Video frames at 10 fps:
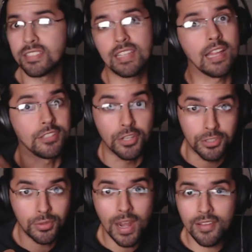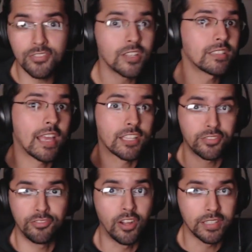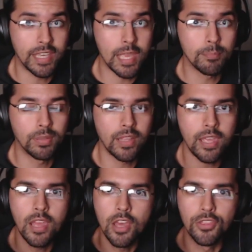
It's got good graphics, it has fun gameplay,